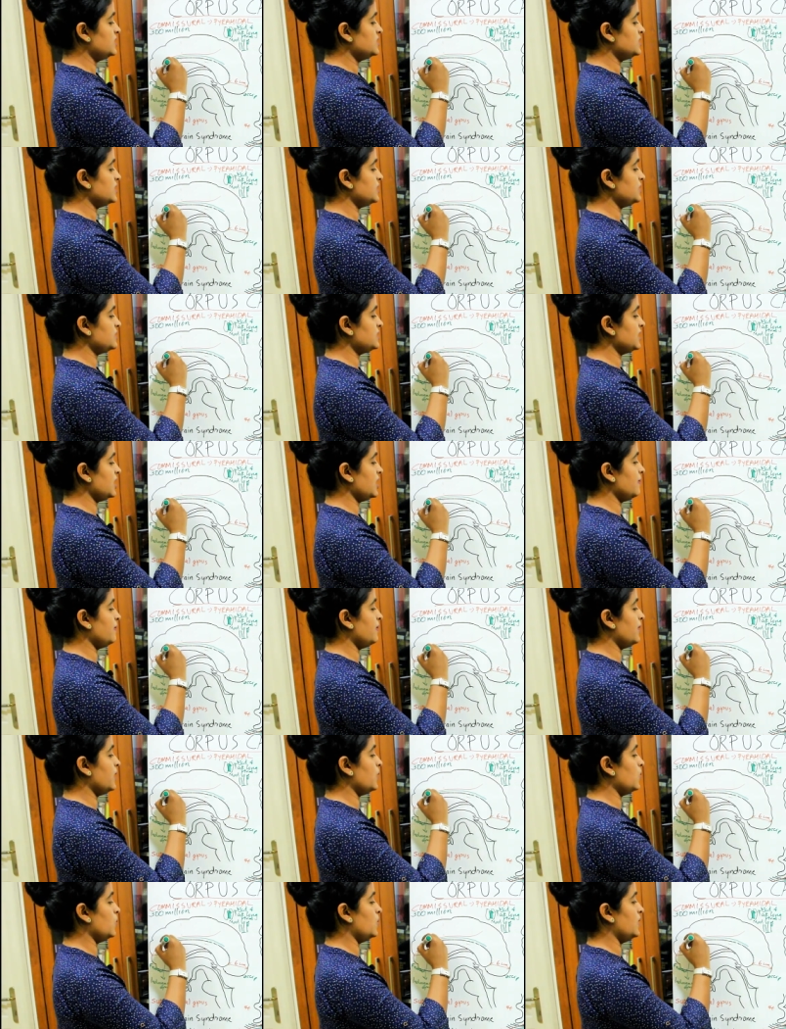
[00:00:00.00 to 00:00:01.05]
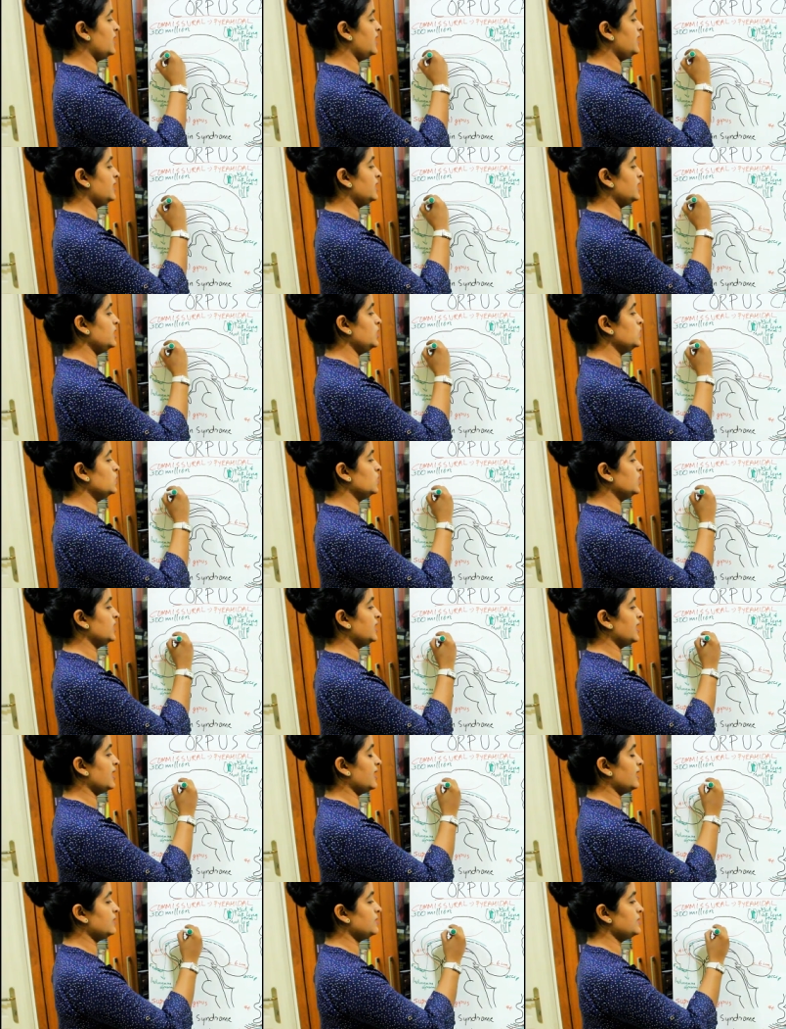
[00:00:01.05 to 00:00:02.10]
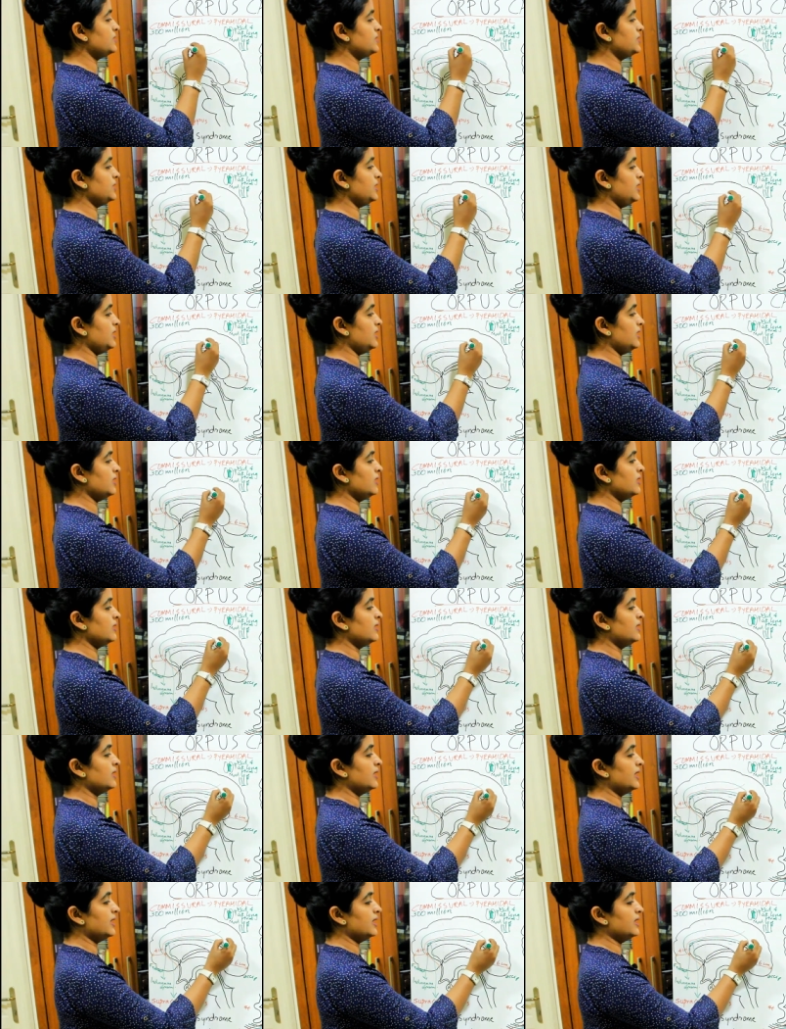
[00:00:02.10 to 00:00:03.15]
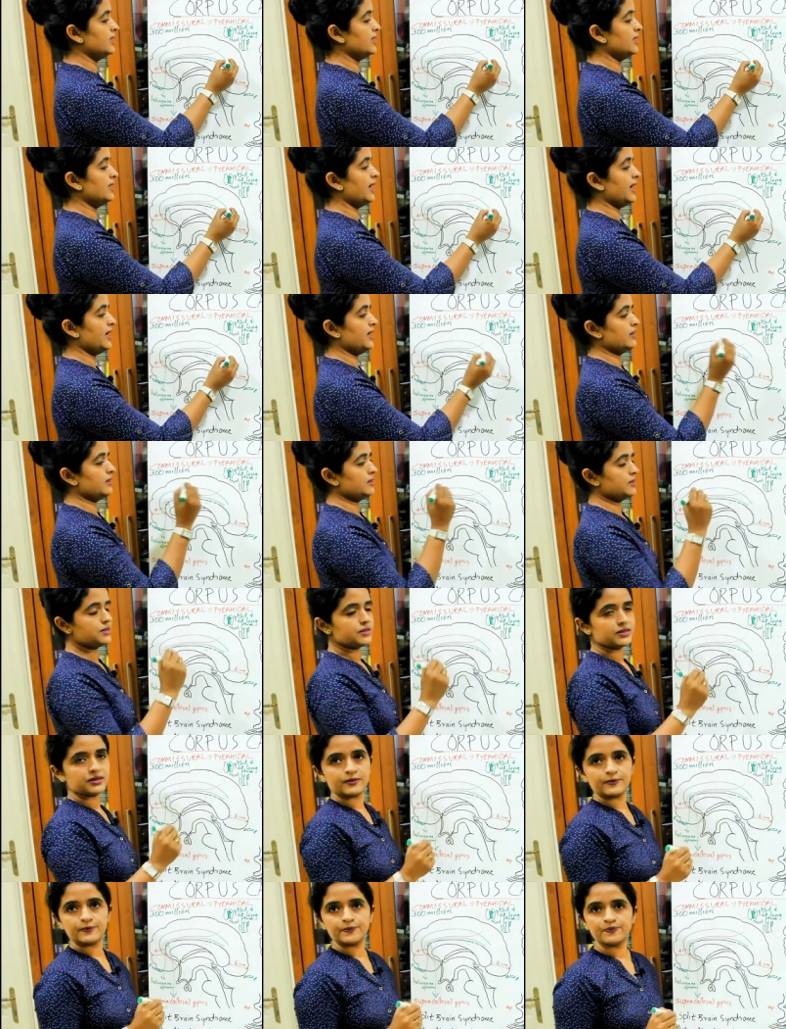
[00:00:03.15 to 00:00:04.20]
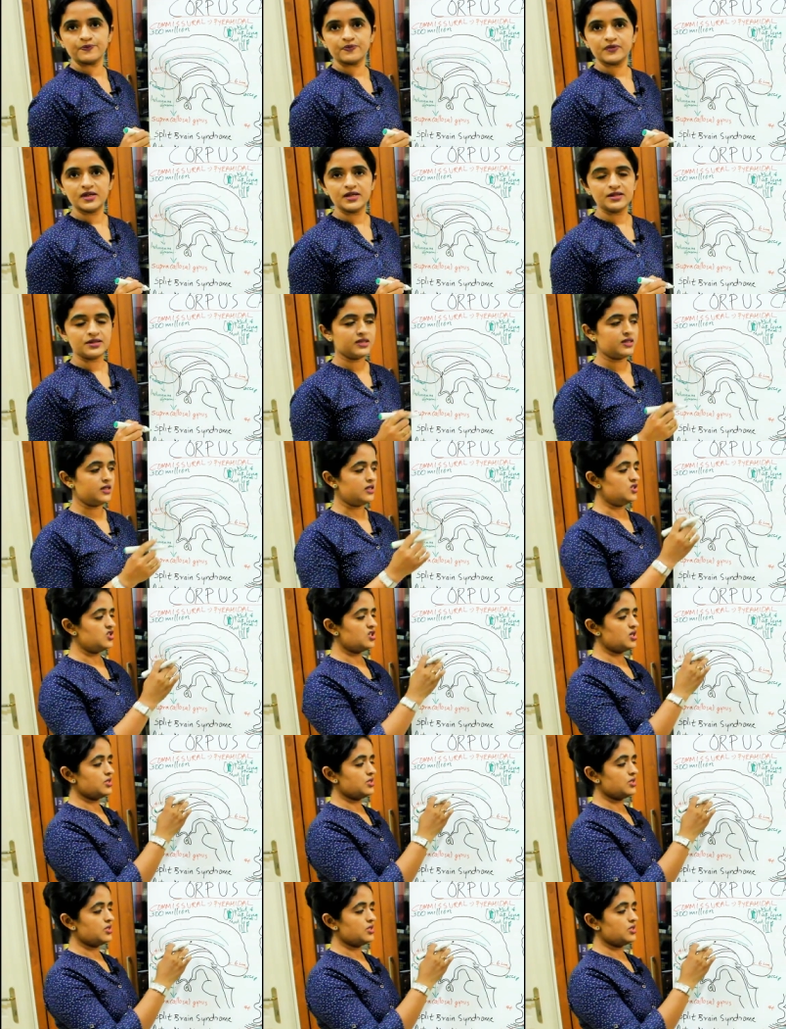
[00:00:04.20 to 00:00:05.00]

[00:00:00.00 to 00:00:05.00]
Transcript: just above it you can see a gyrus, isn't it?